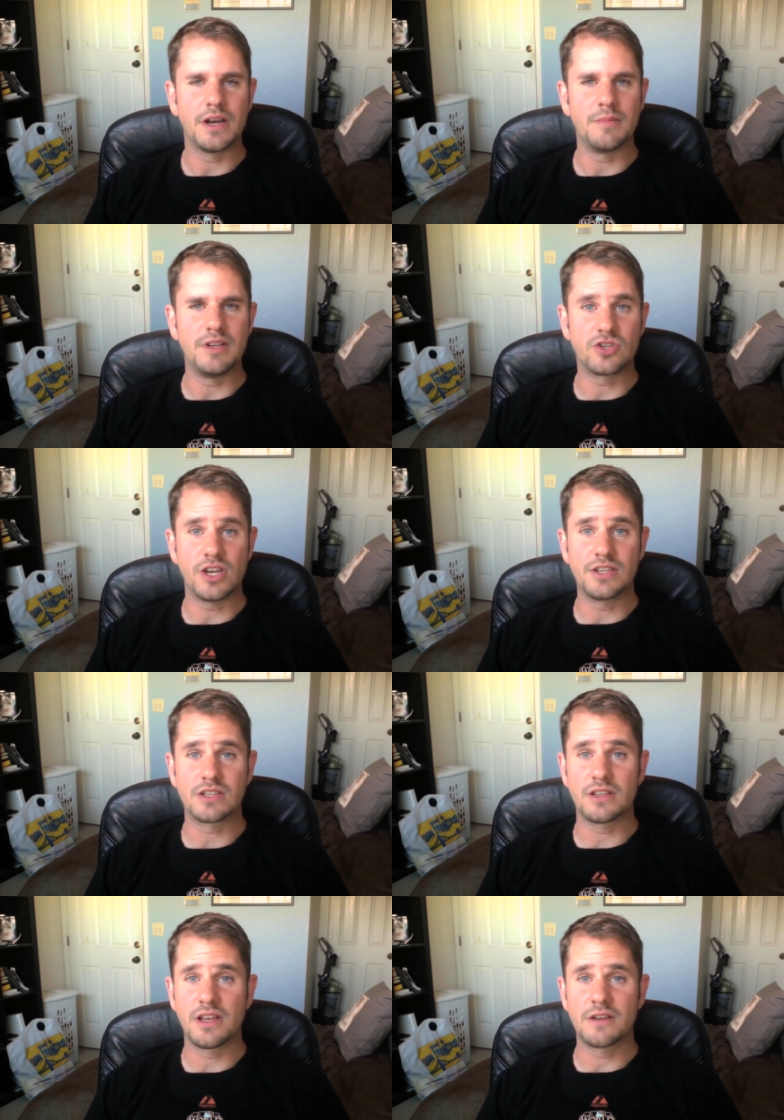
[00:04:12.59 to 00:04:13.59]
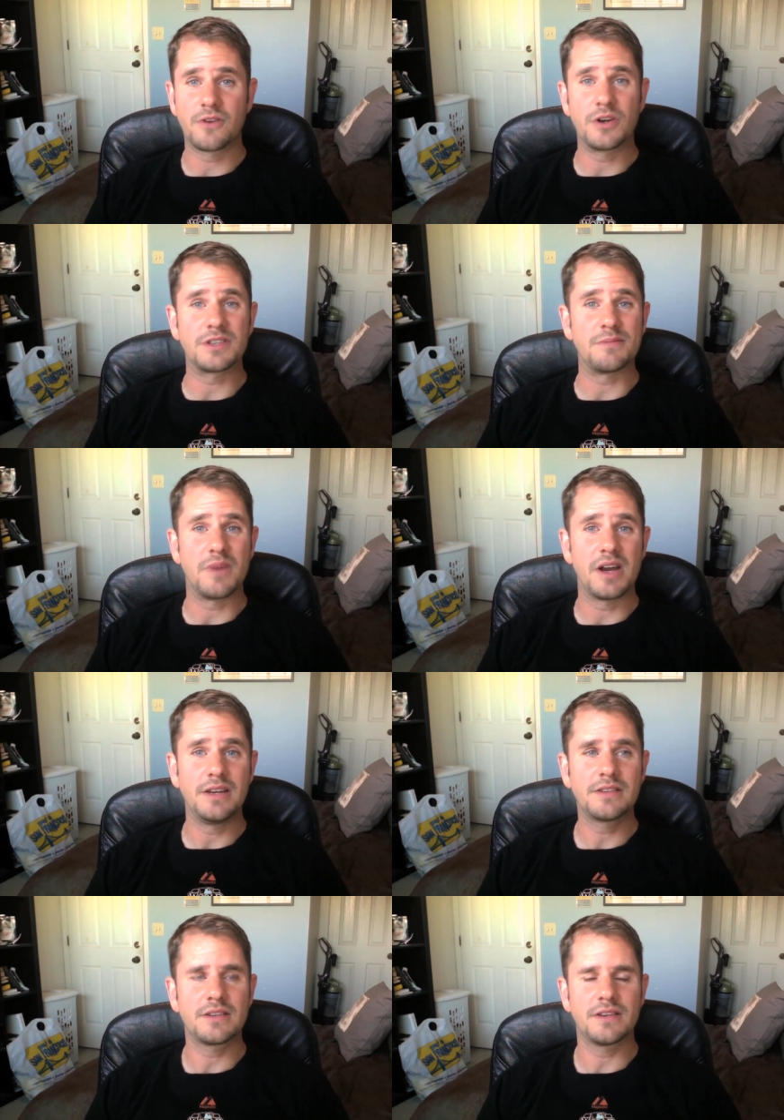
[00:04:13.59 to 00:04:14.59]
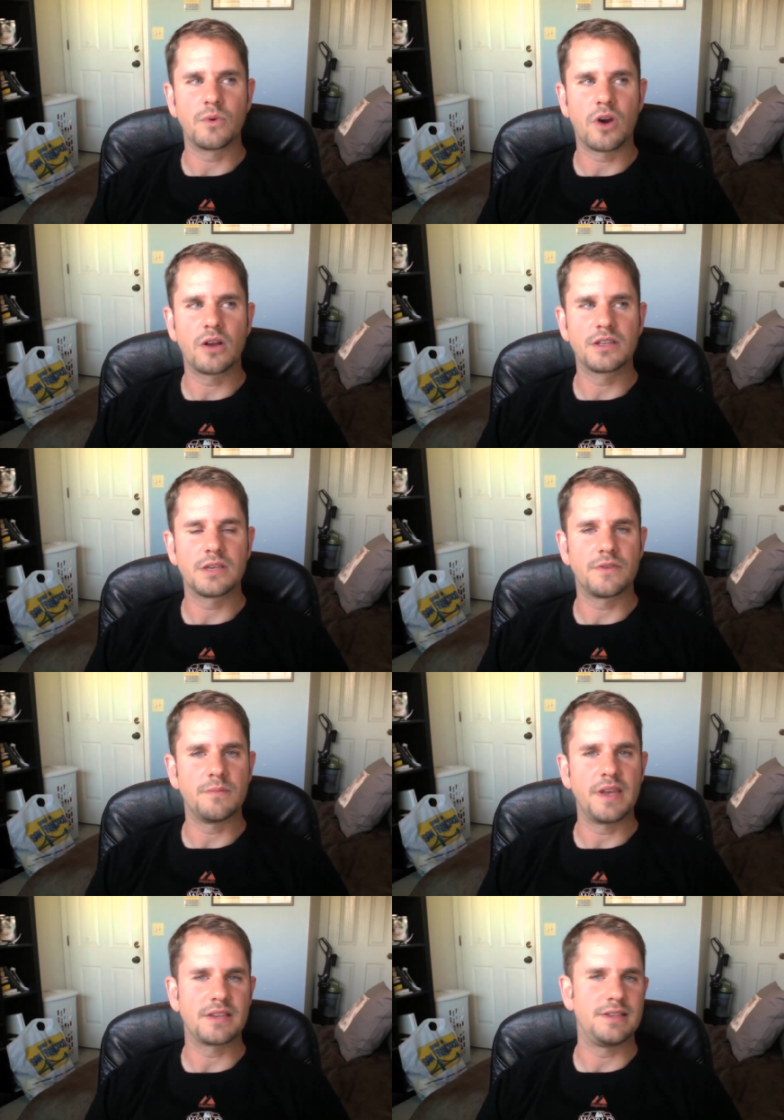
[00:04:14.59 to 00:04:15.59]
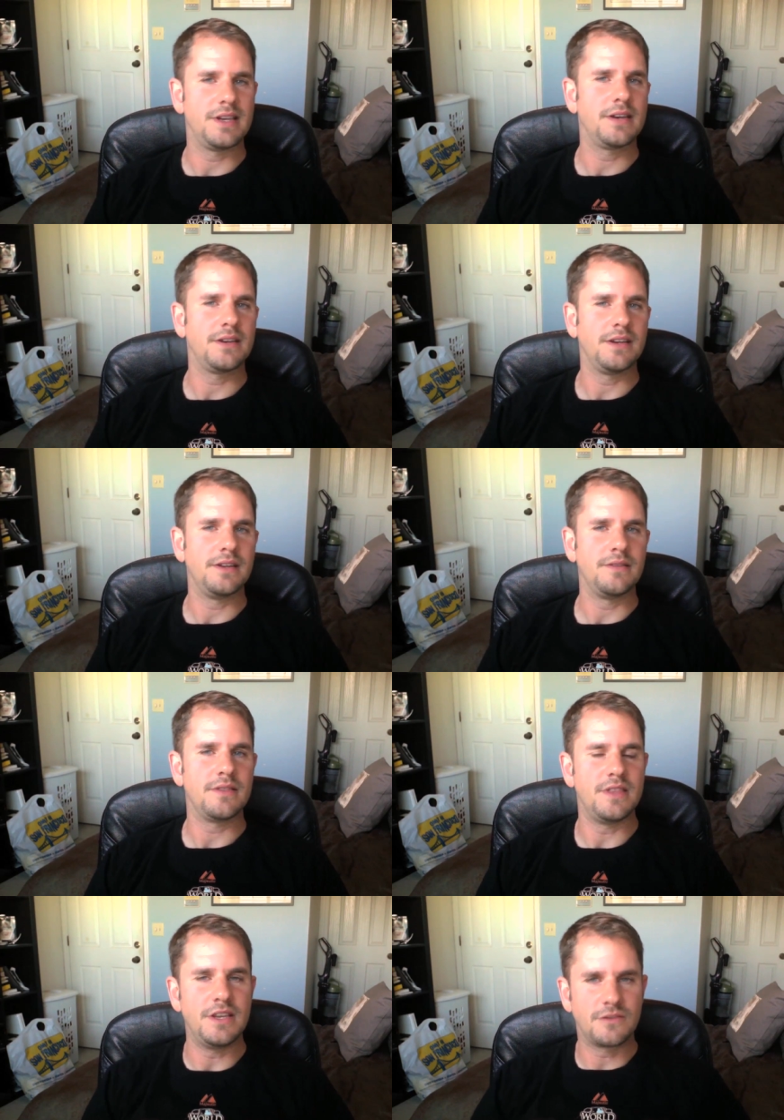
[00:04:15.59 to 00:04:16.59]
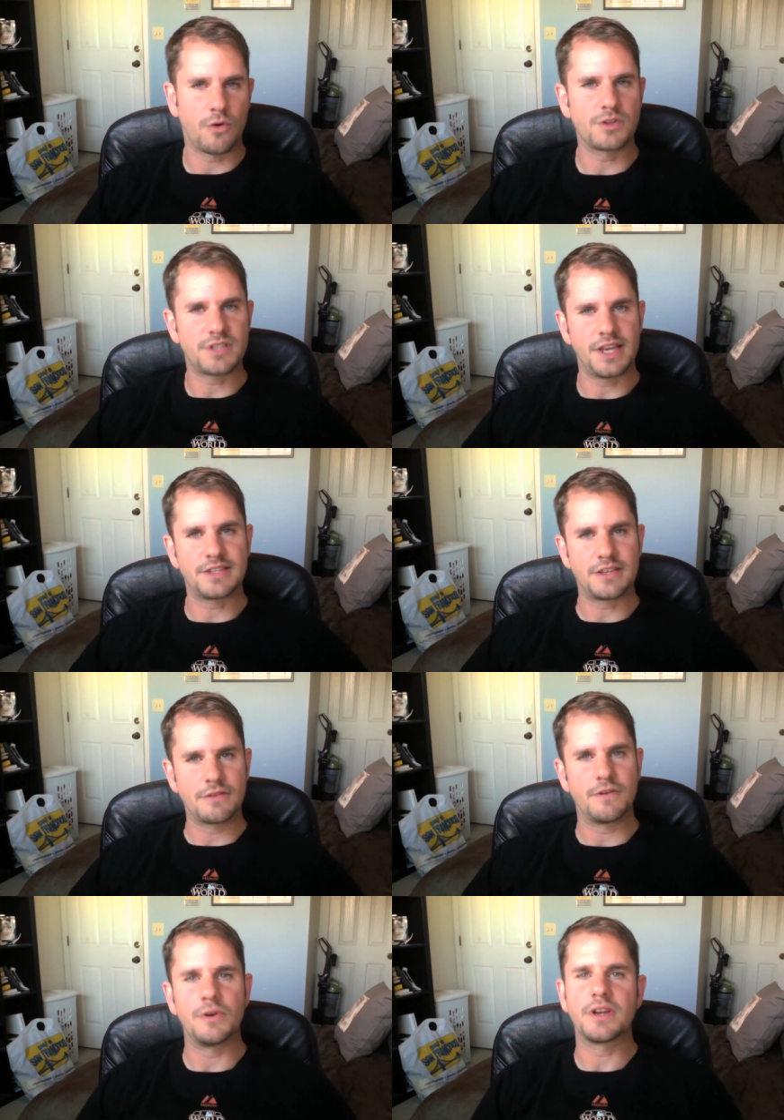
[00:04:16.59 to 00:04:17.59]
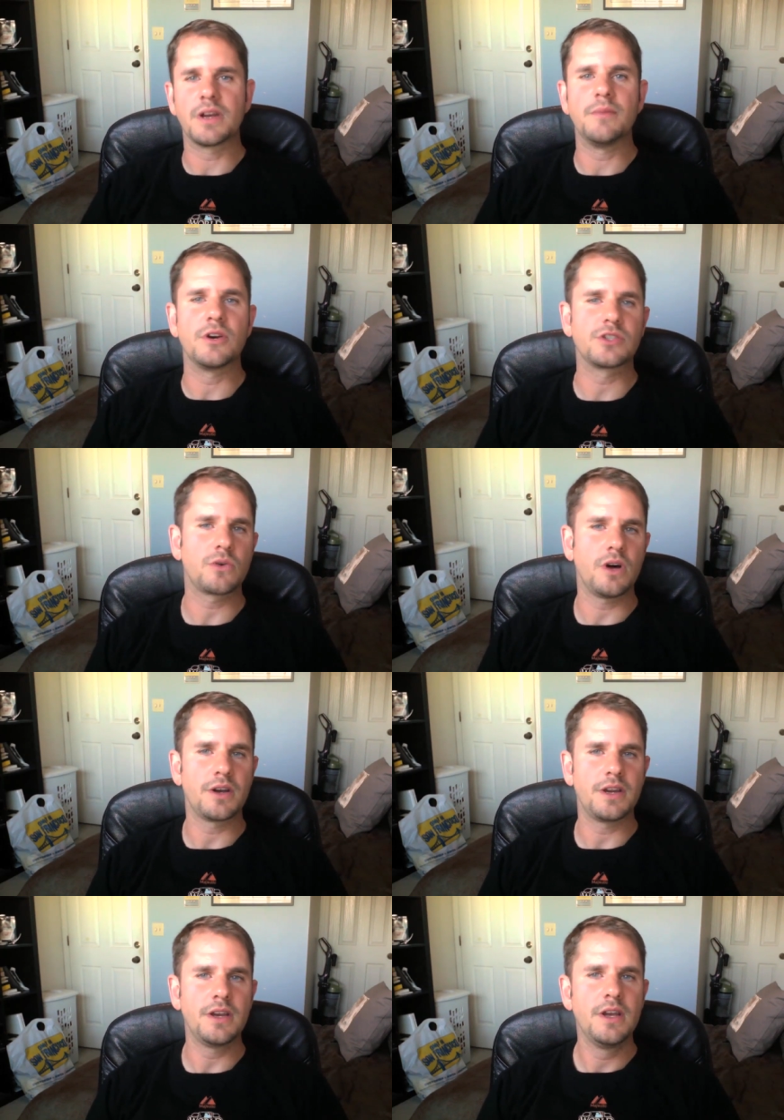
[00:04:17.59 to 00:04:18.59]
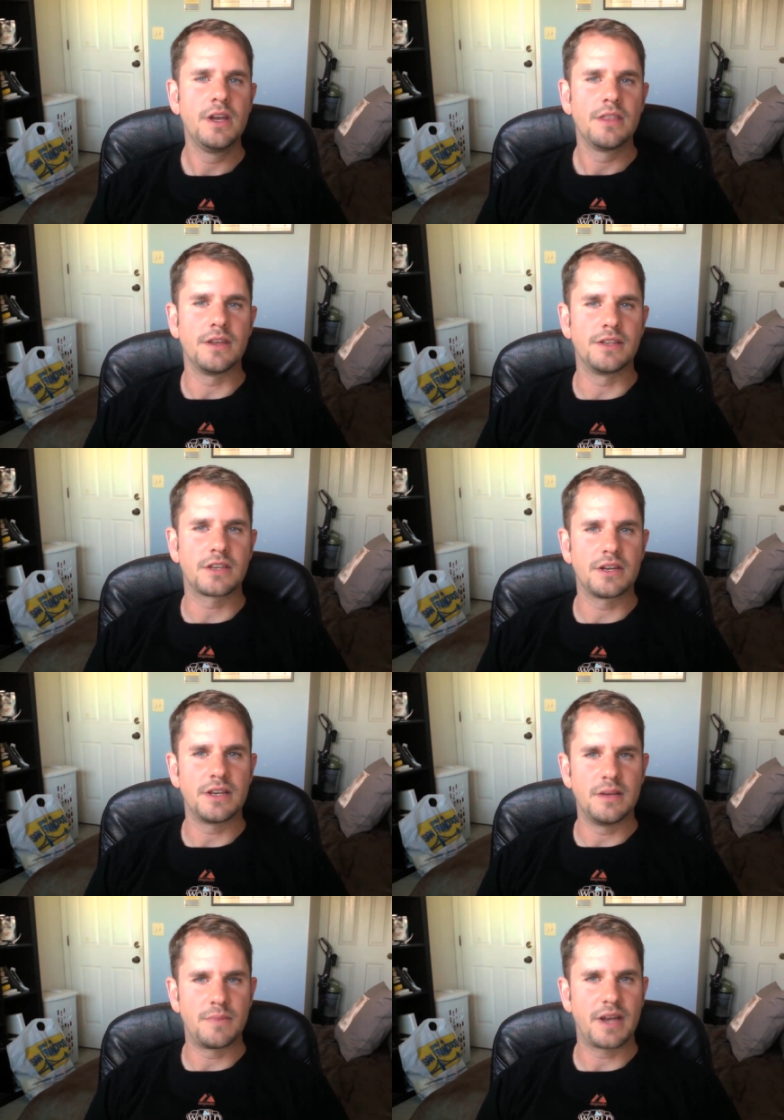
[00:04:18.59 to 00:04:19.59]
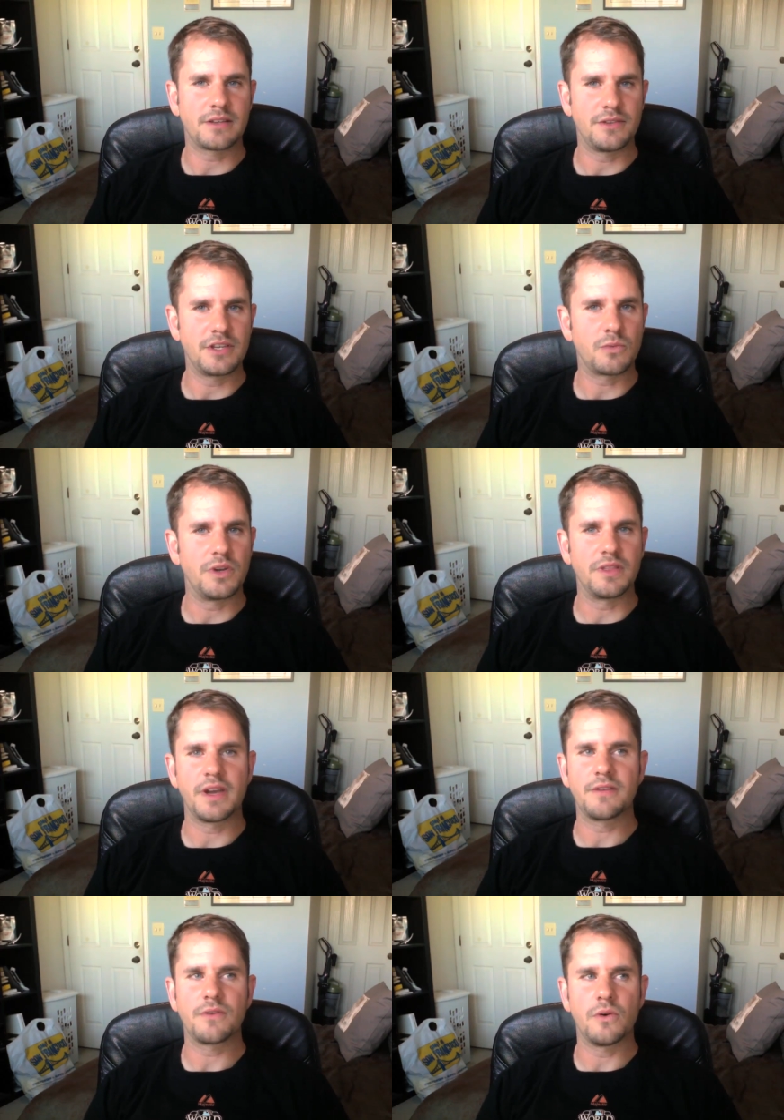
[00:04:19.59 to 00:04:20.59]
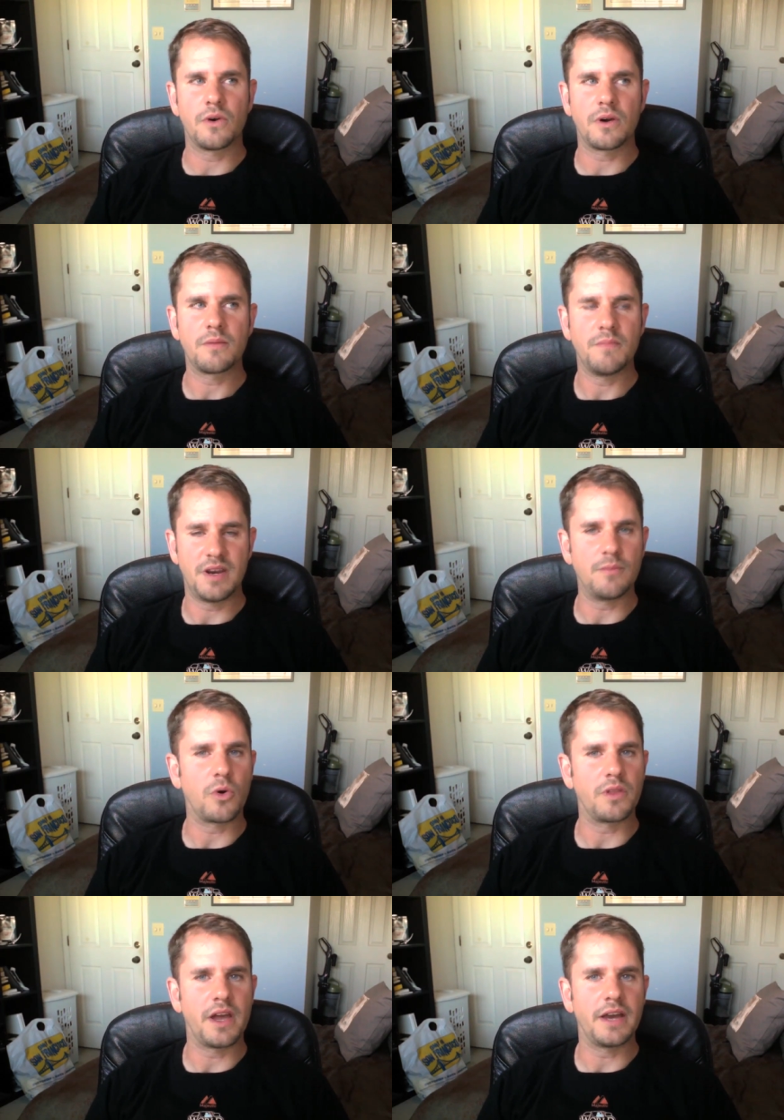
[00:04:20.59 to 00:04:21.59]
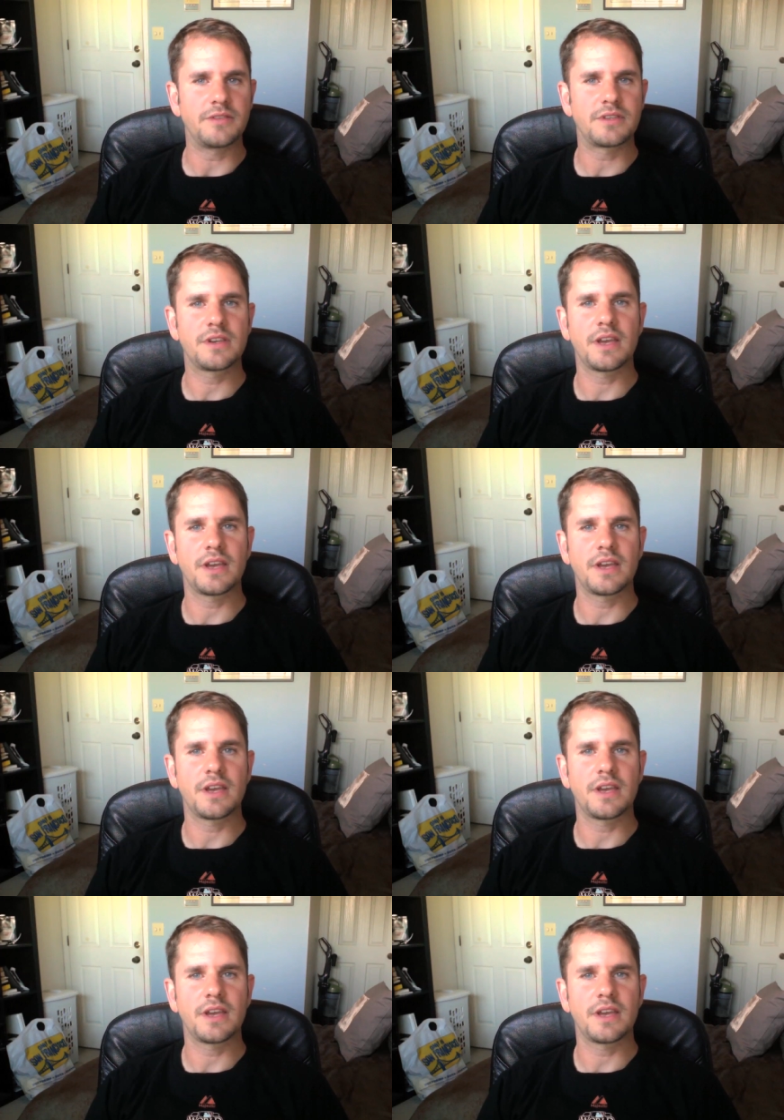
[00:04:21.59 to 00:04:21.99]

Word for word: um, changes a lot of hearts and minds. Regardless if it makes a dent in these four states that are voting on marriage equality, then it's going to impact at least one life or many more lives.